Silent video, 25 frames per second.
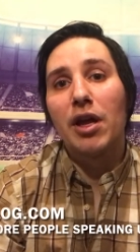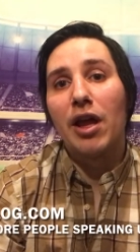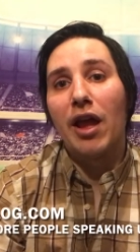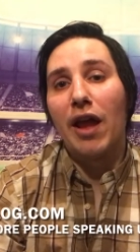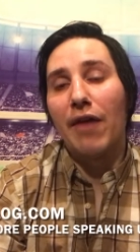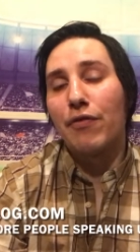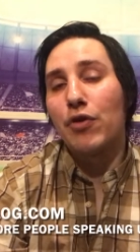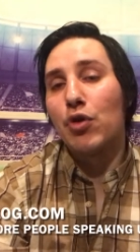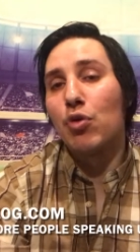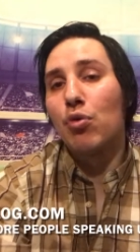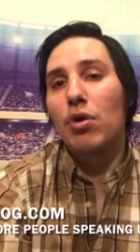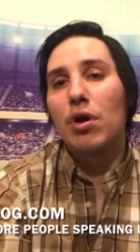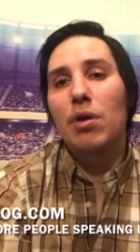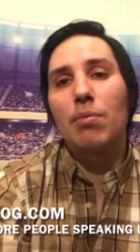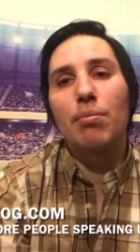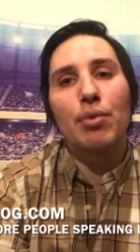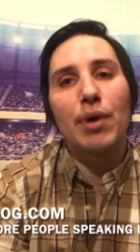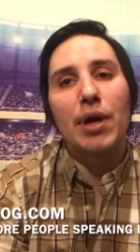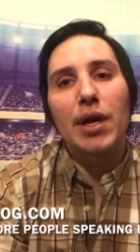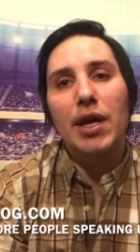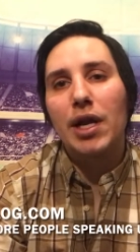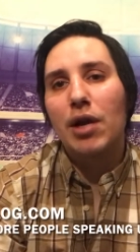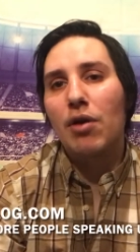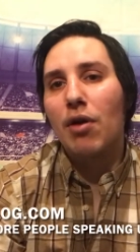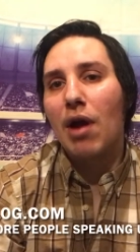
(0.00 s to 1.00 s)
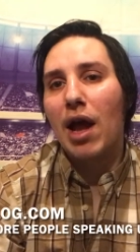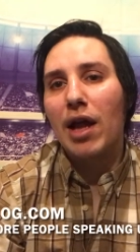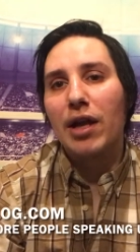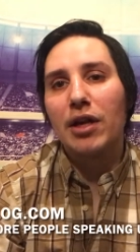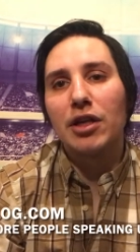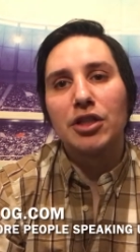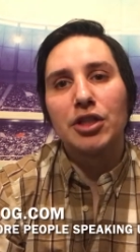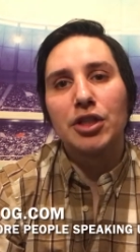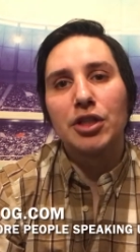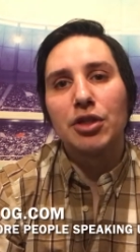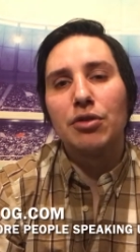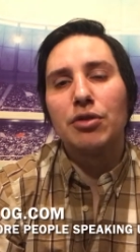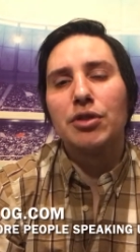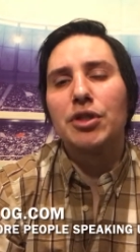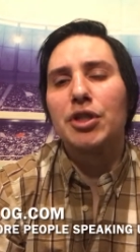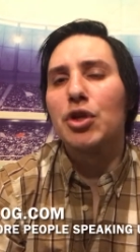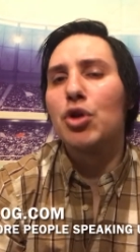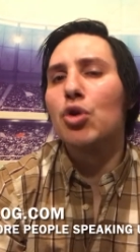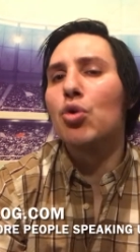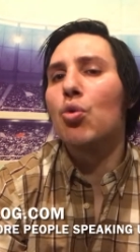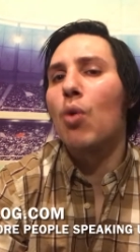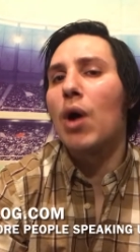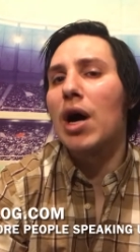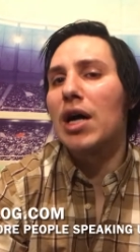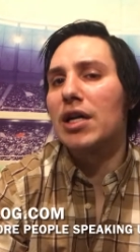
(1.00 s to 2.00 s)
If you were in Brittney Griner's shoes,
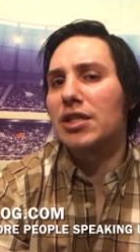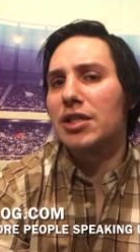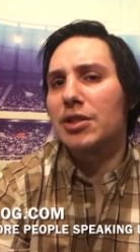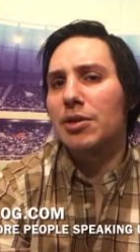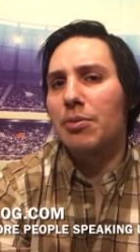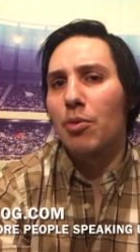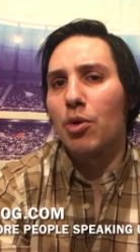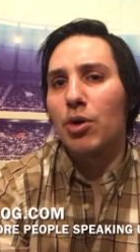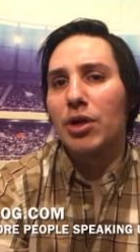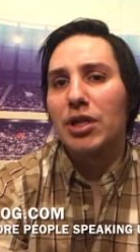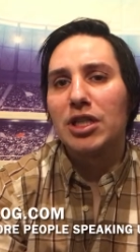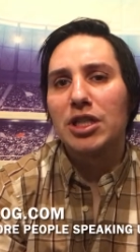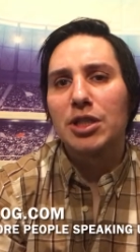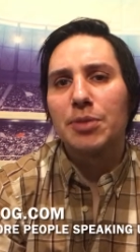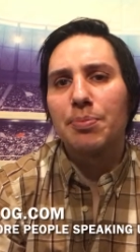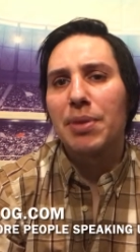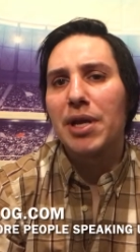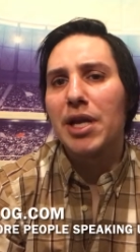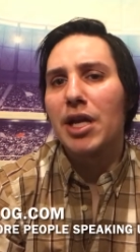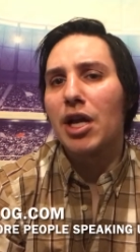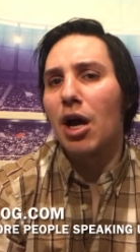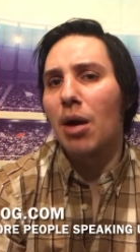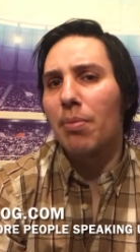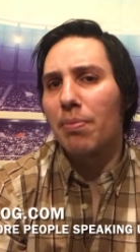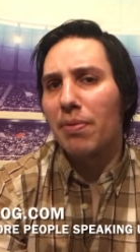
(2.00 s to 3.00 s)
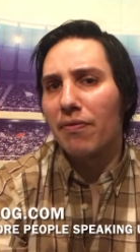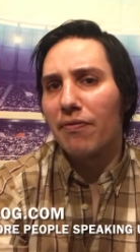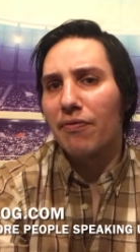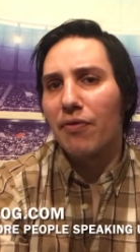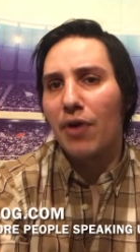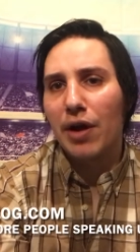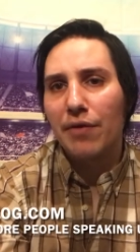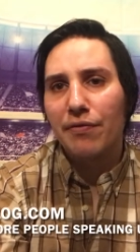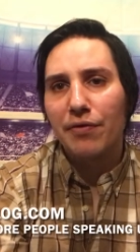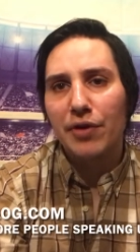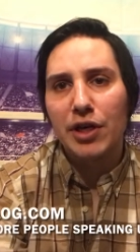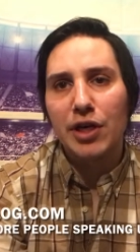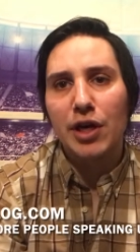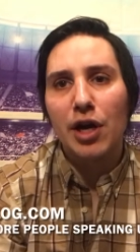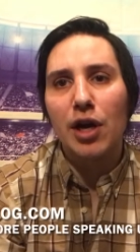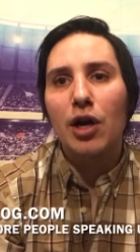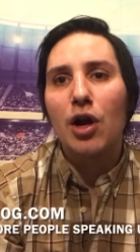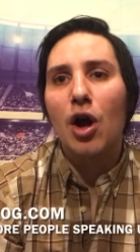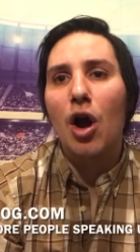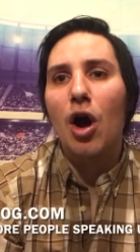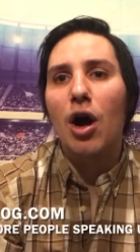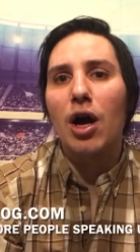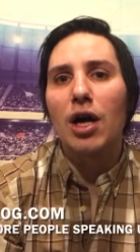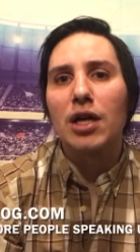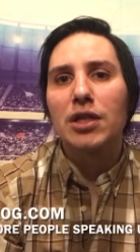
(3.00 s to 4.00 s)
you'd want someone to speak up and fight for your
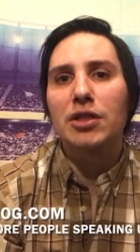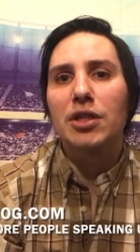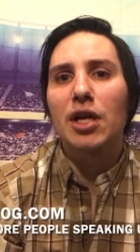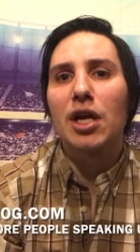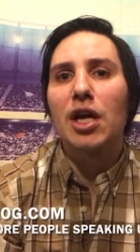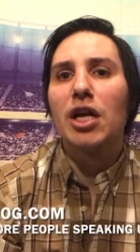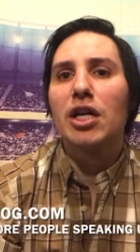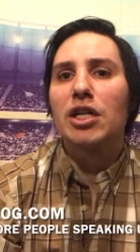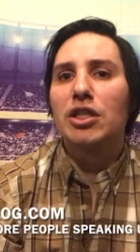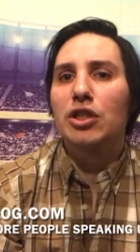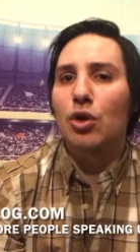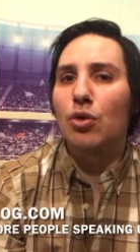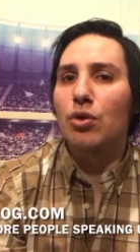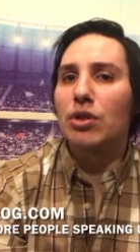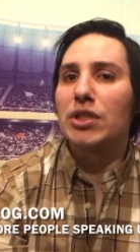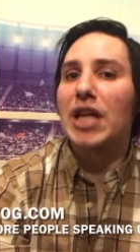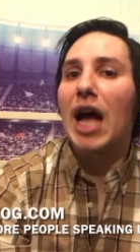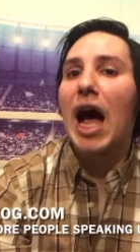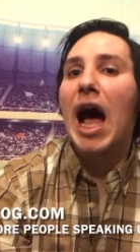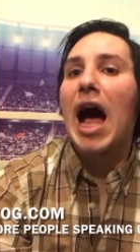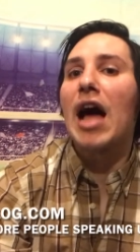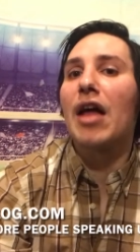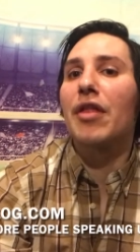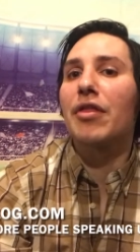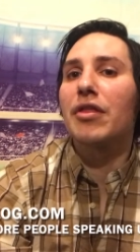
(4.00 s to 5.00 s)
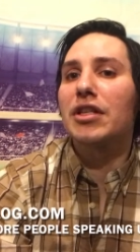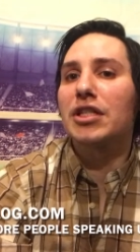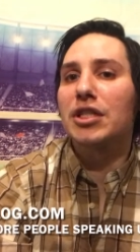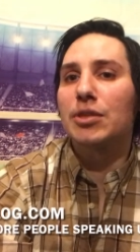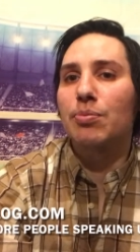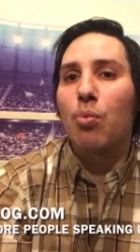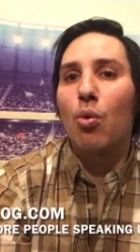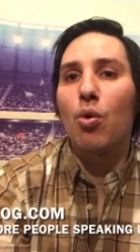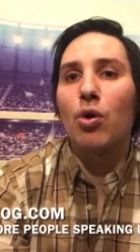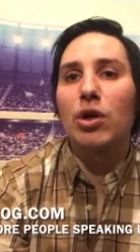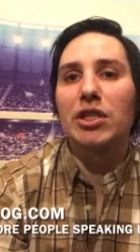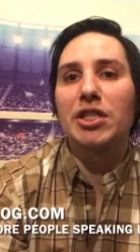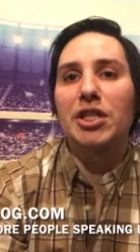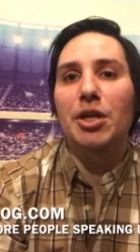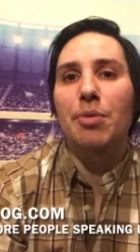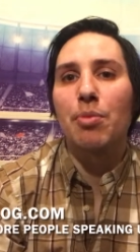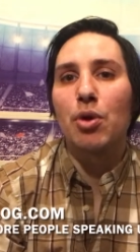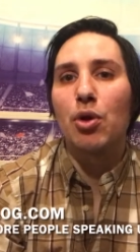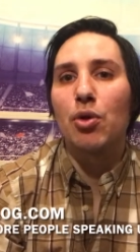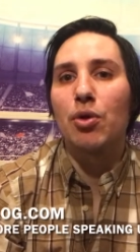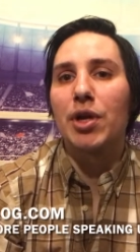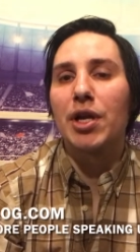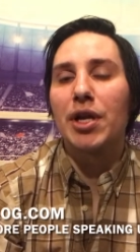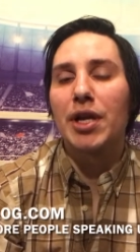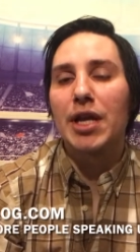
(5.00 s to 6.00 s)
cause. So it's on the sports
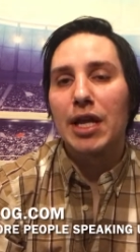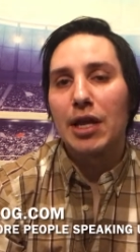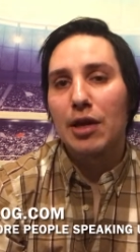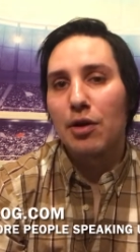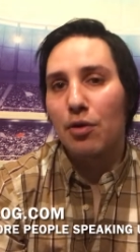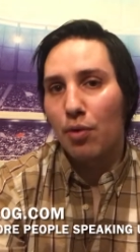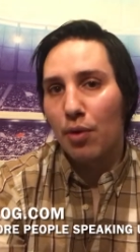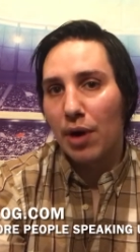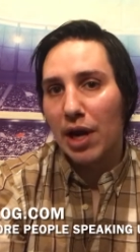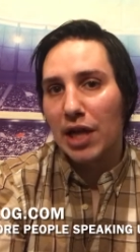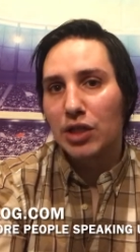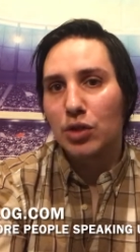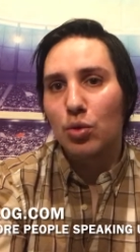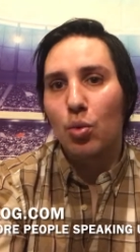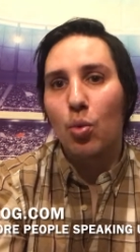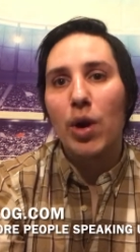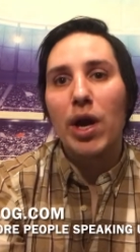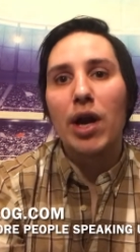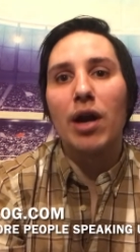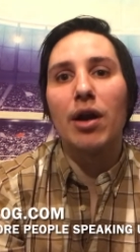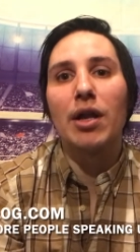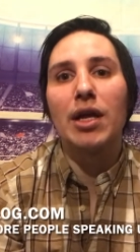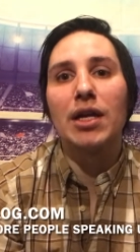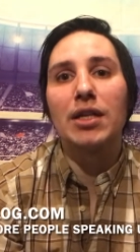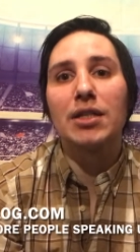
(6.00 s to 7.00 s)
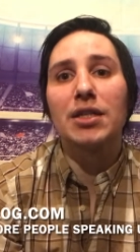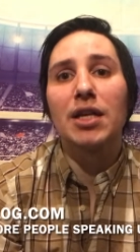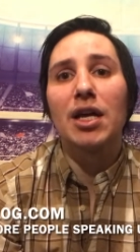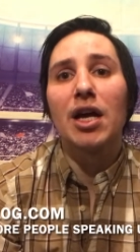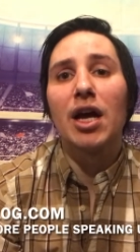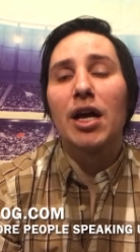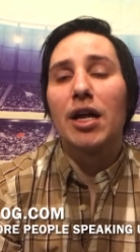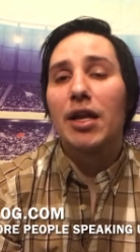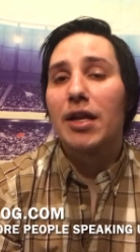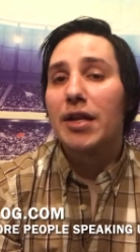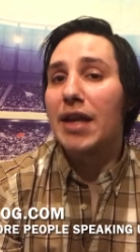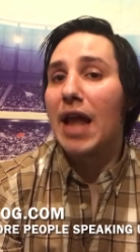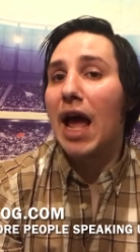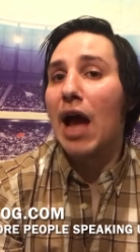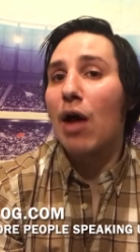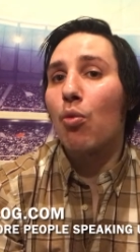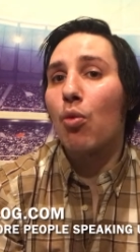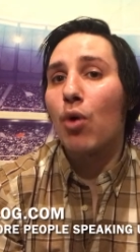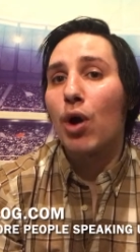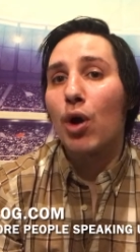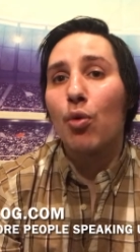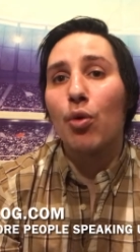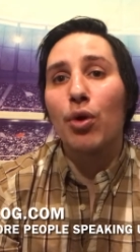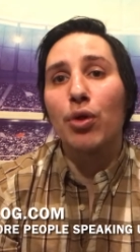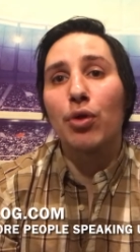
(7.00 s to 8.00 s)
community to raise awareness,
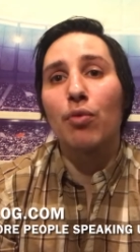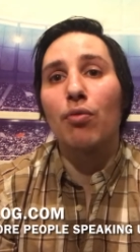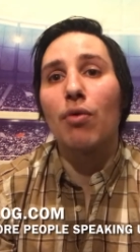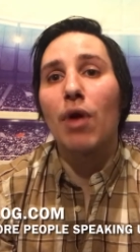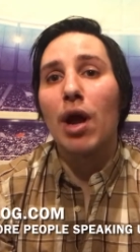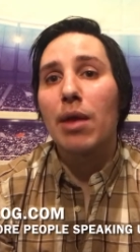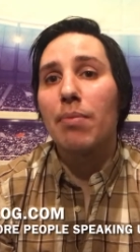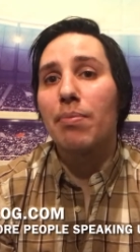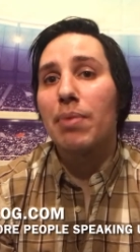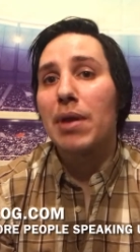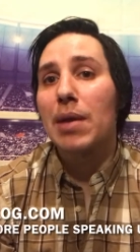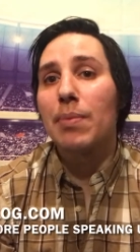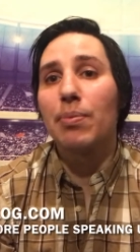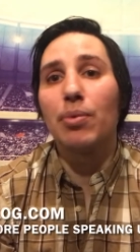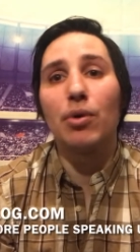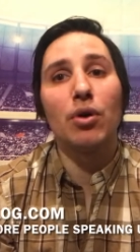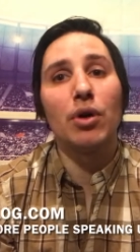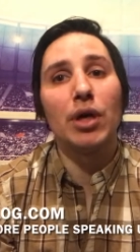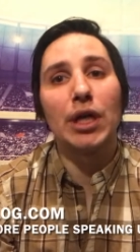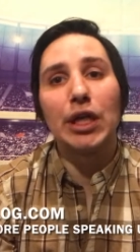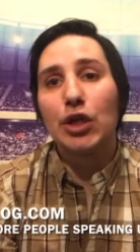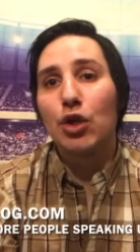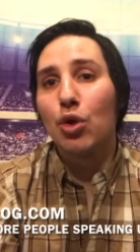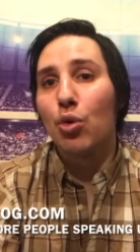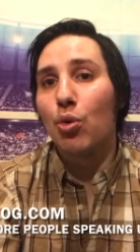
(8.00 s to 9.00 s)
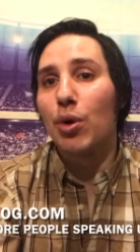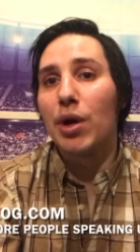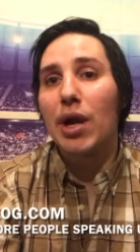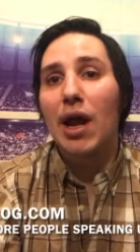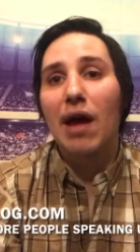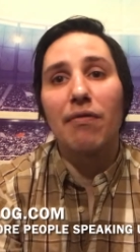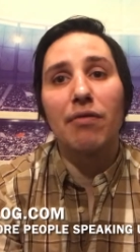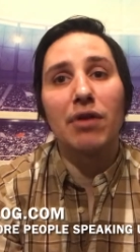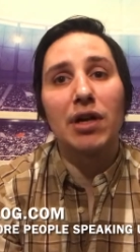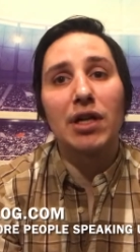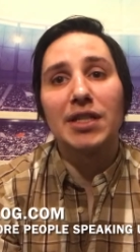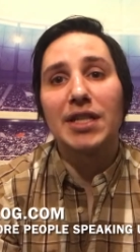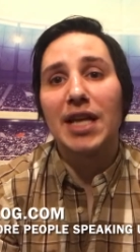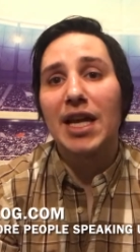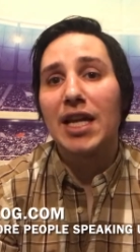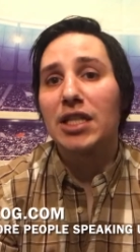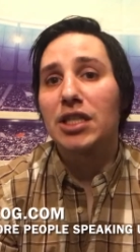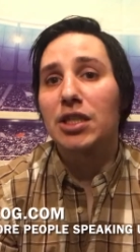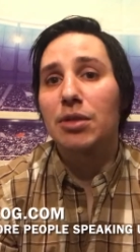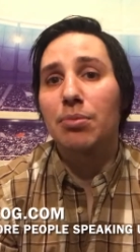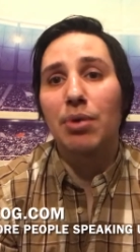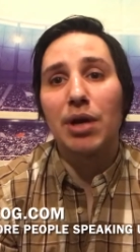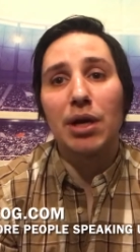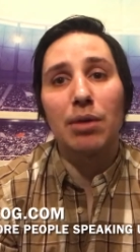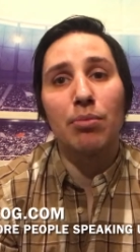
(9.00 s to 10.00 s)
network with the right people, and do whatever it takes
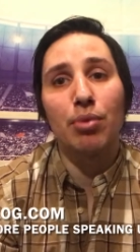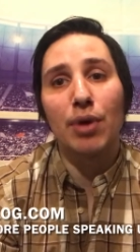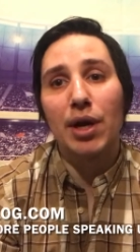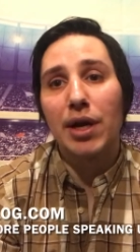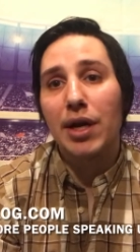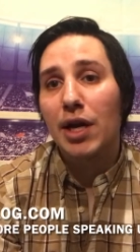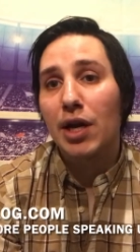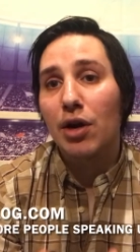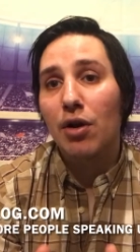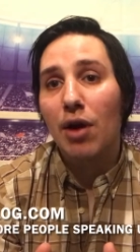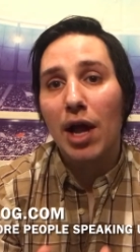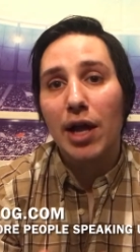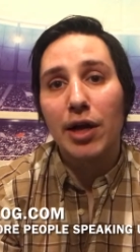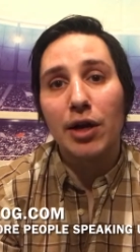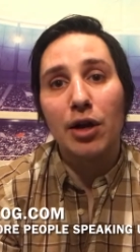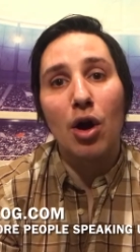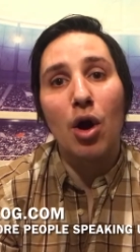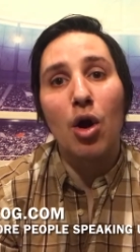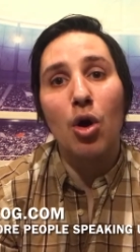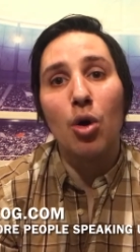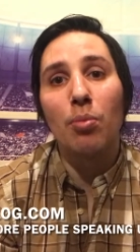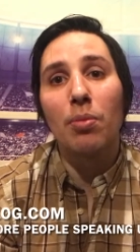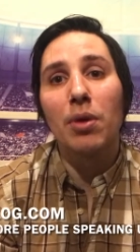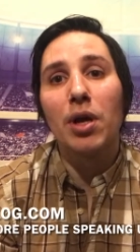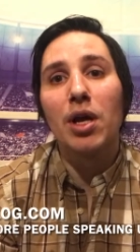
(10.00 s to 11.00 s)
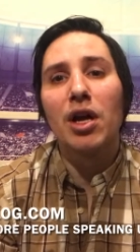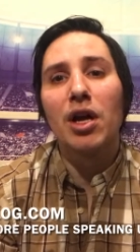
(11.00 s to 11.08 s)
to bring Brittney Griner home.